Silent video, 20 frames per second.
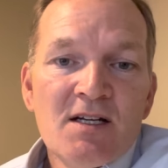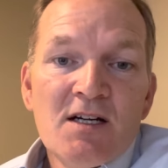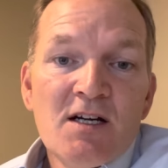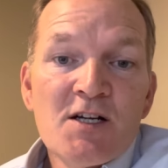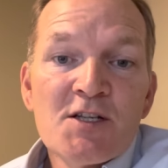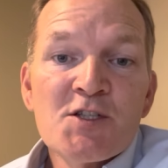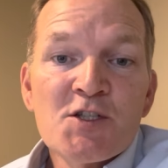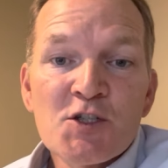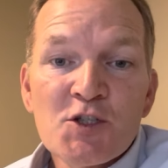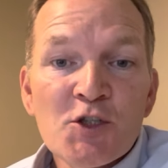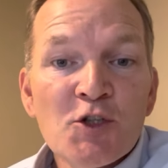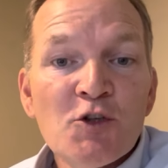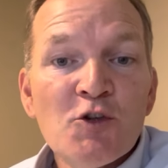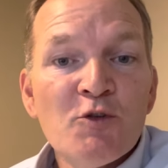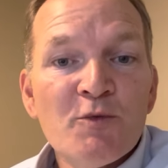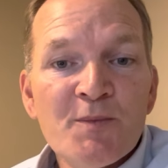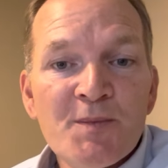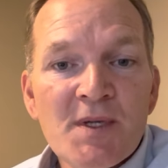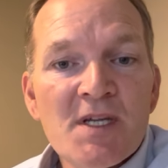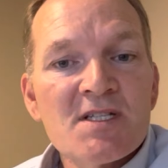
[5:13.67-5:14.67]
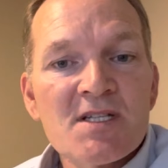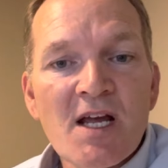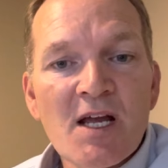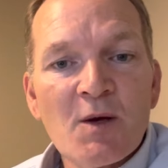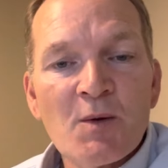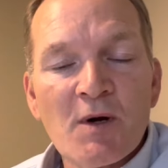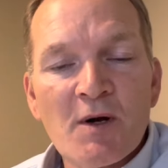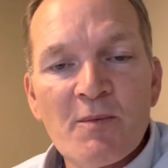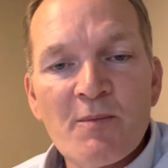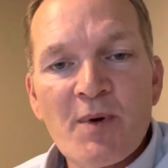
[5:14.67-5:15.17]
assume these
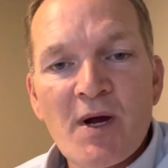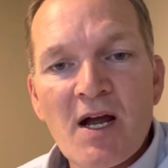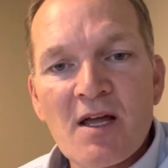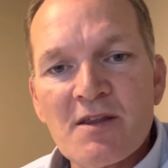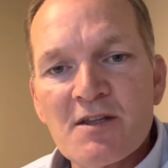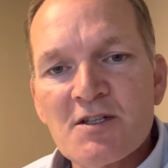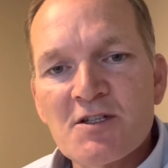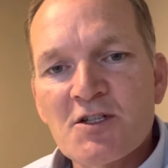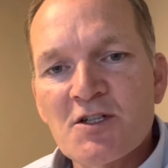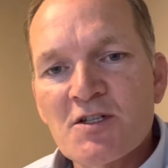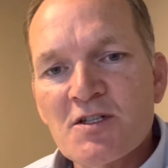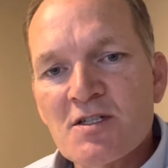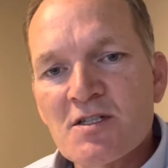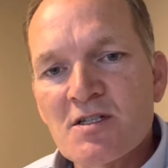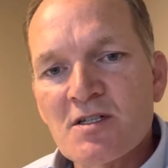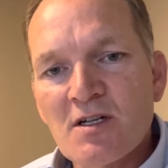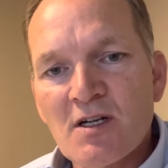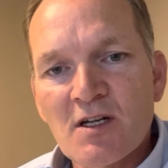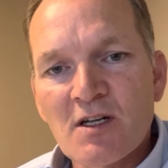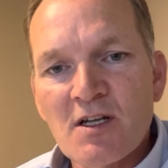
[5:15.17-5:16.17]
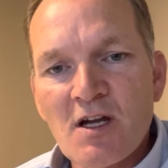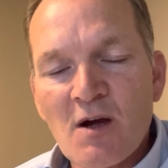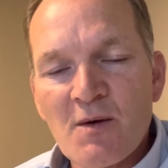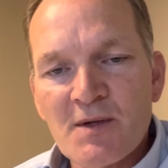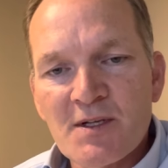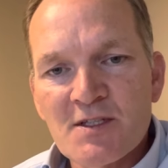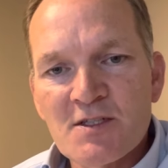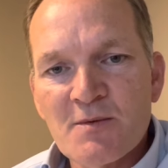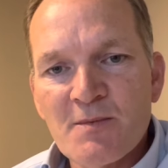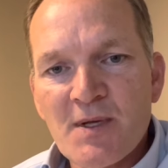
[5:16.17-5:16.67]
equine pathogens are
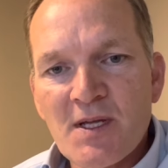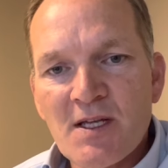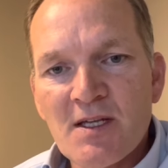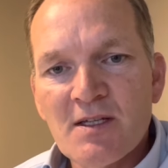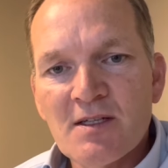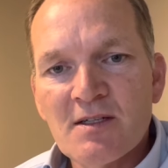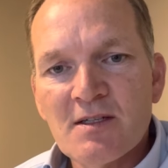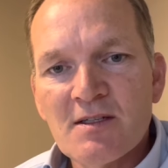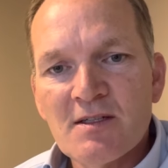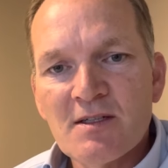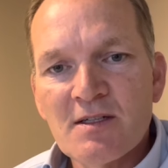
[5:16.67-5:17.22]
going to be